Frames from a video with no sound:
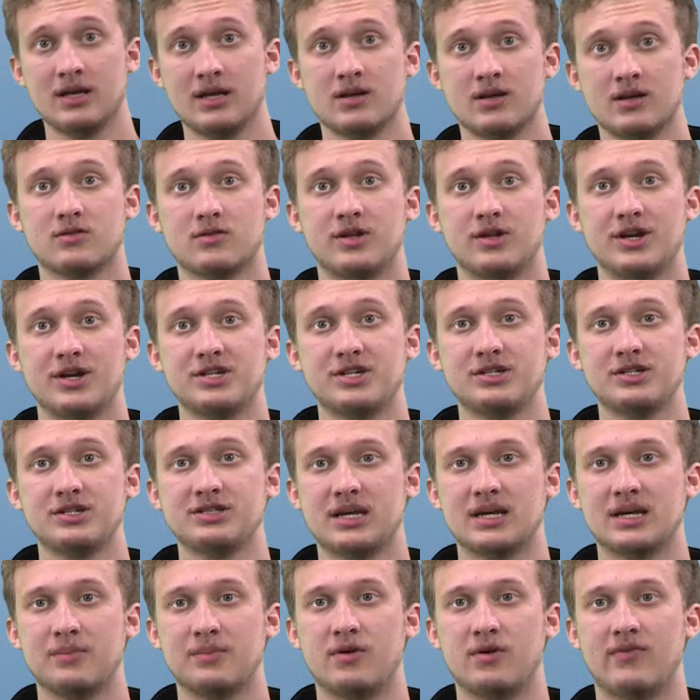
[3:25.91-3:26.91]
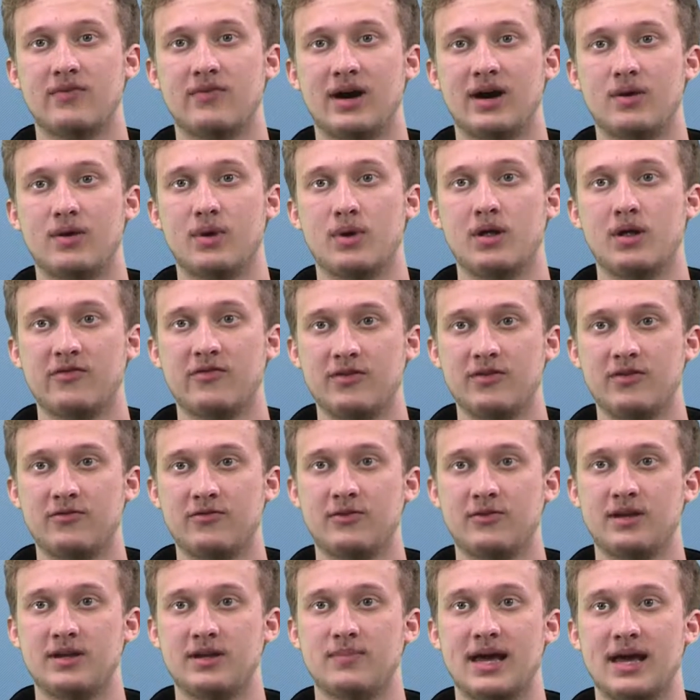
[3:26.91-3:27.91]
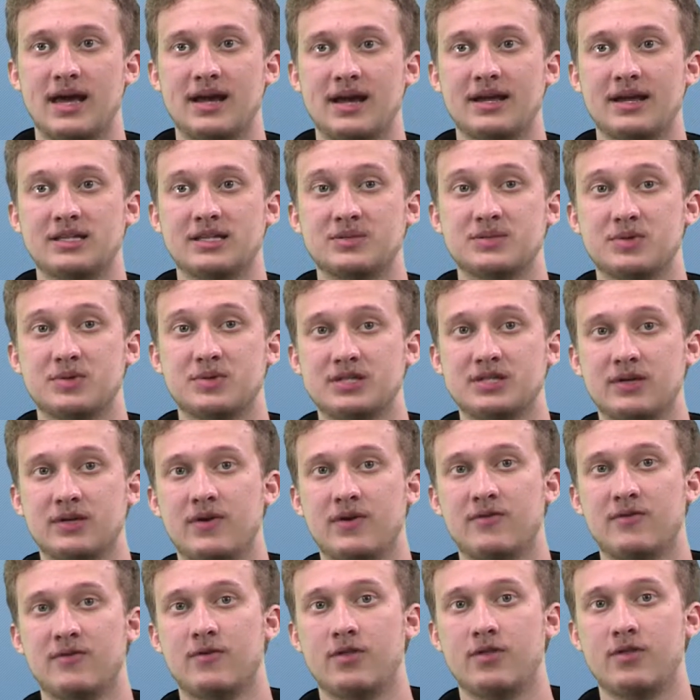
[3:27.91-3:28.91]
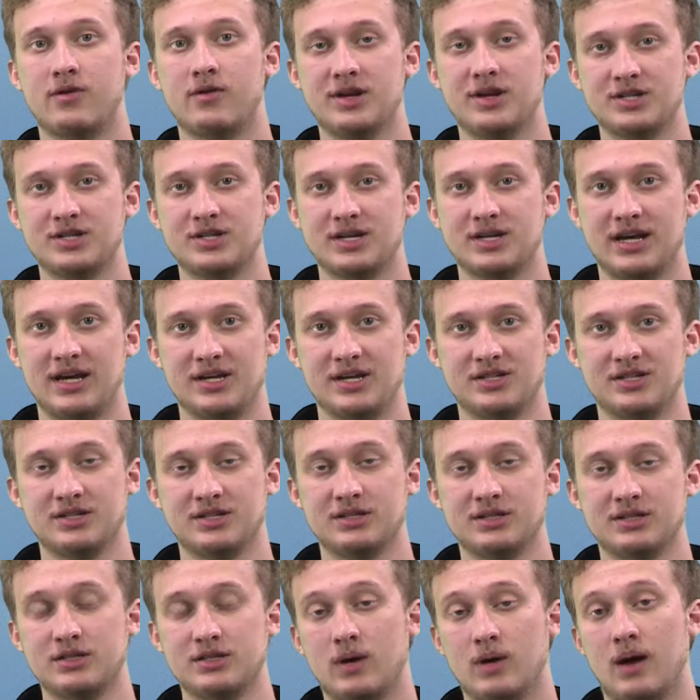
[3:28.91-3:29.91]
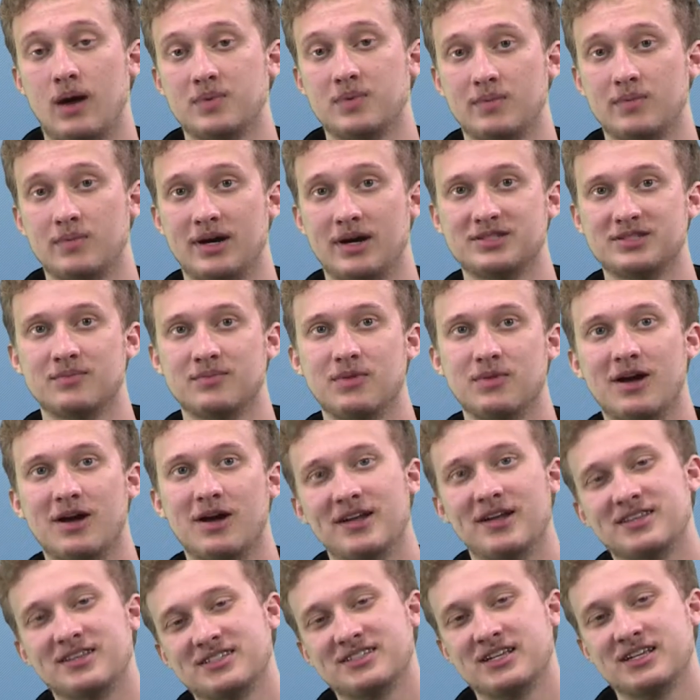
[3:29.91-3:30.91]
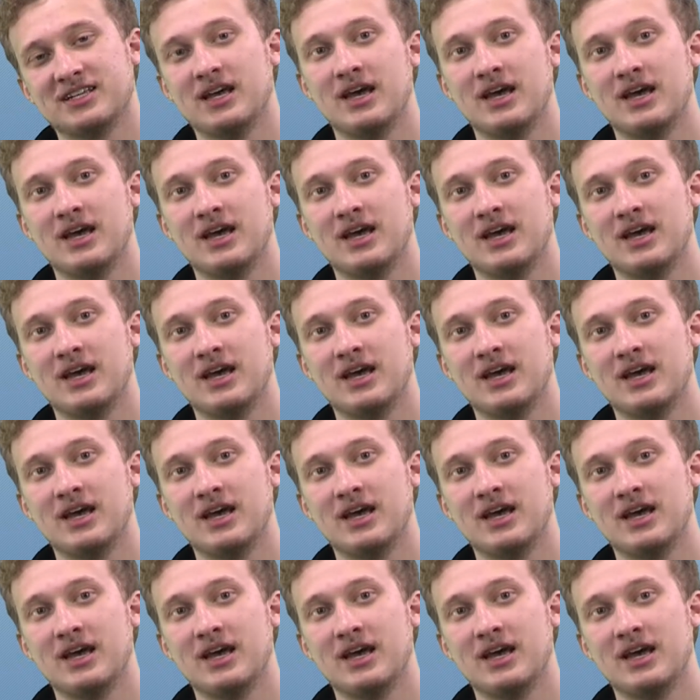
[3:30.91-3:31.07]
clinicians can provide relevant feedback and specific further education to optimize compliance.